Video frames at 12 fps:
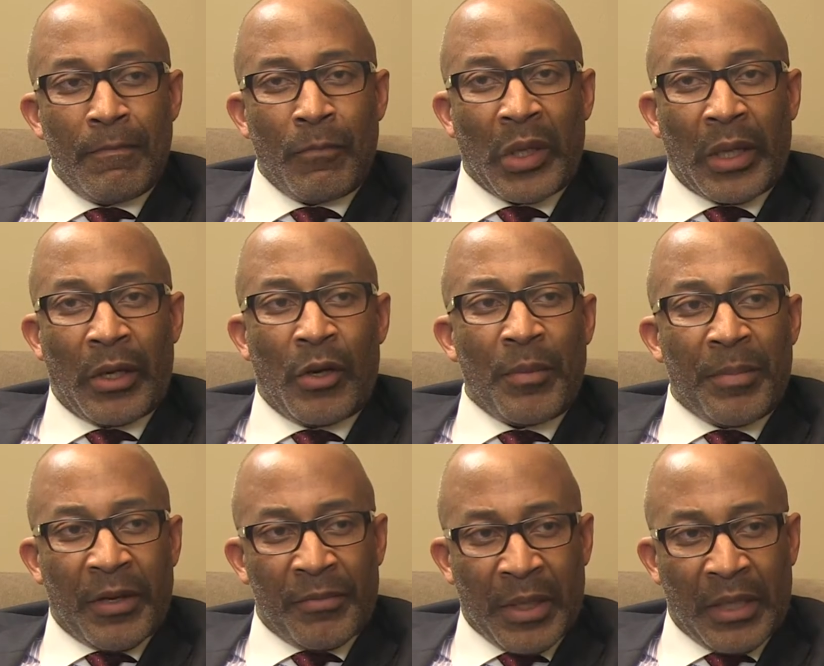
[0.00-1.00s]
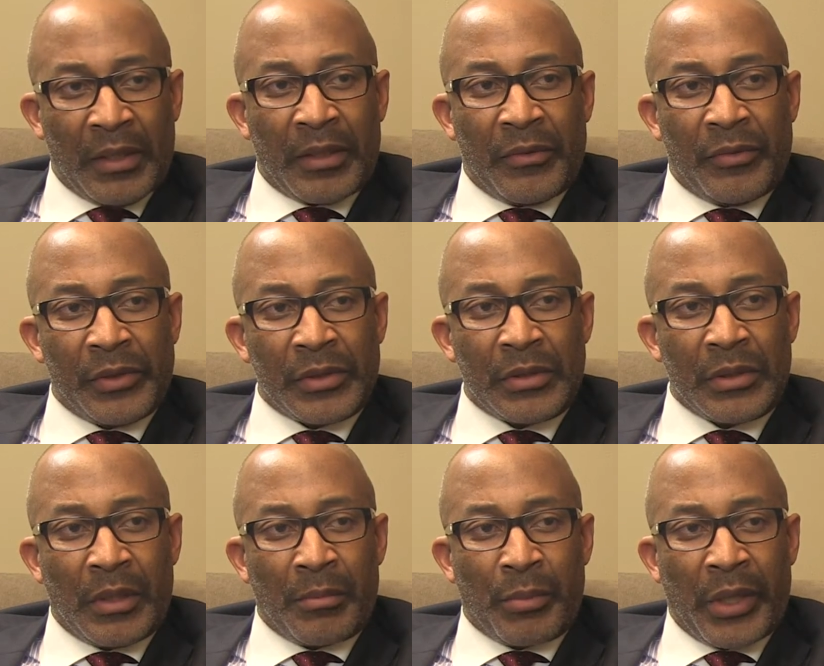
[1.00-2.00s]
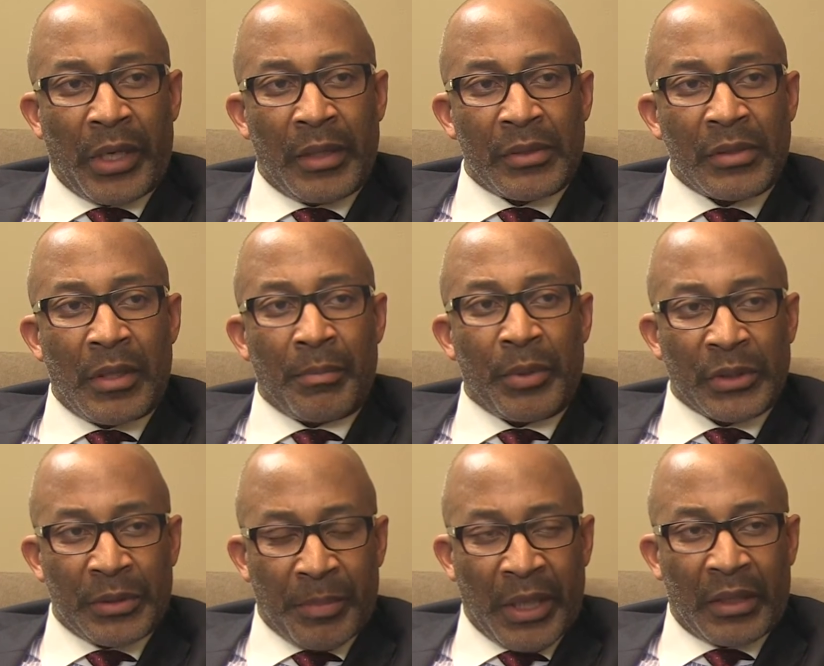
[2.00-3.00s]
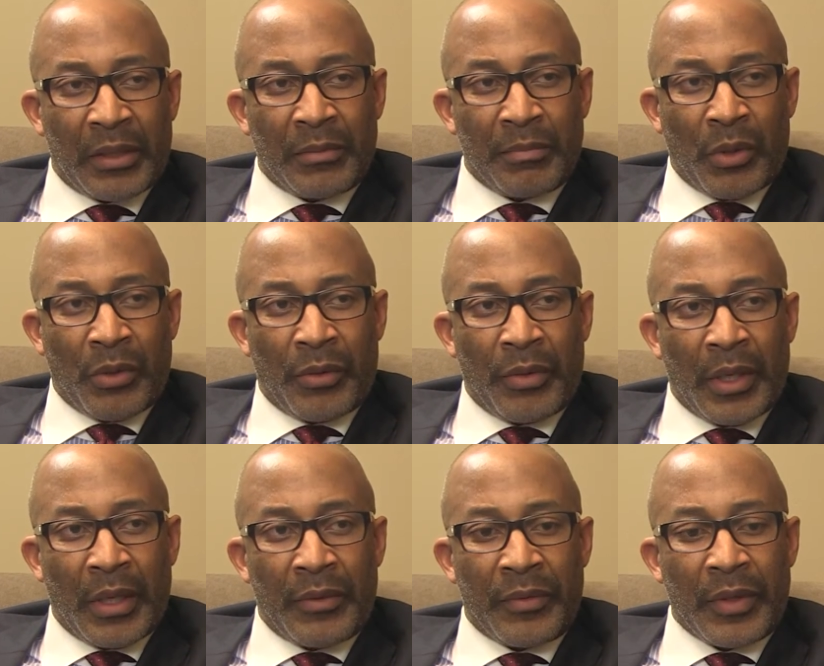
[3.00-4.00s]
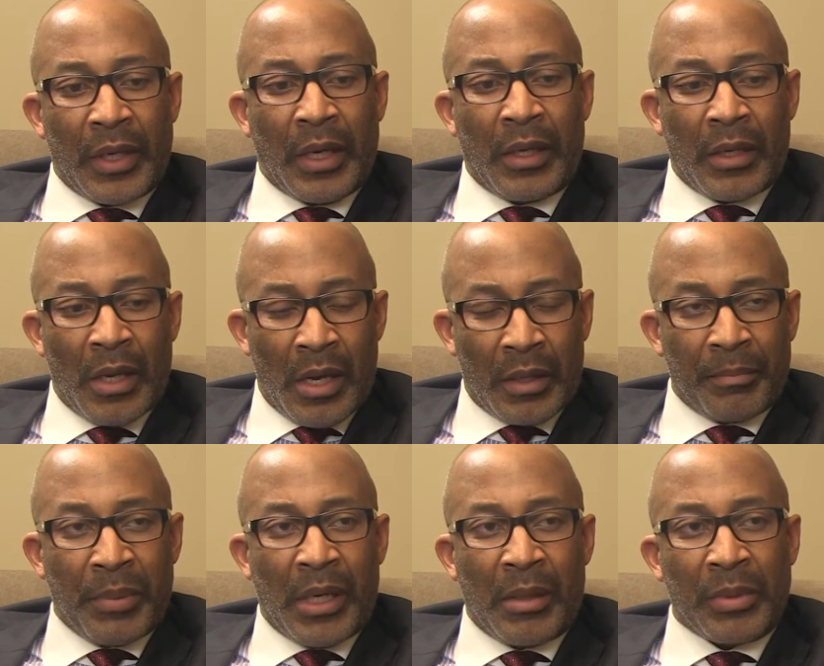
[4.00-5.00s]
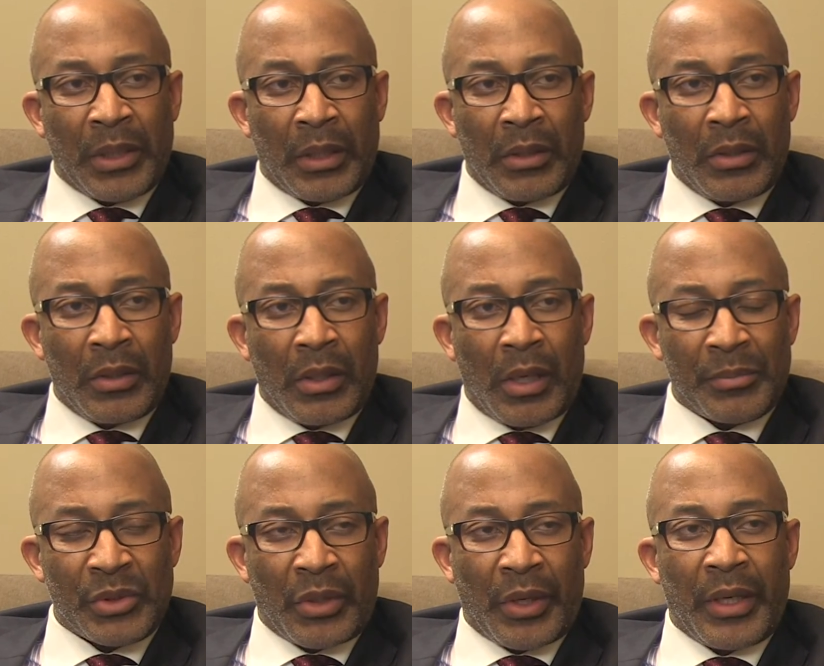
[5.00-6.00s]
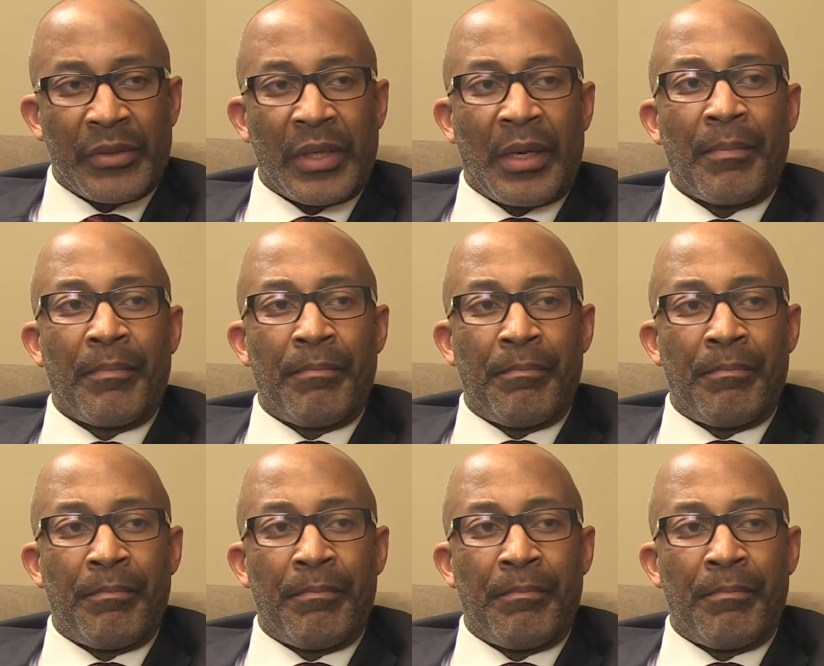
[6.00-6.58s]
Well, I hope I've made a difference in bringing some perspective, both as a as a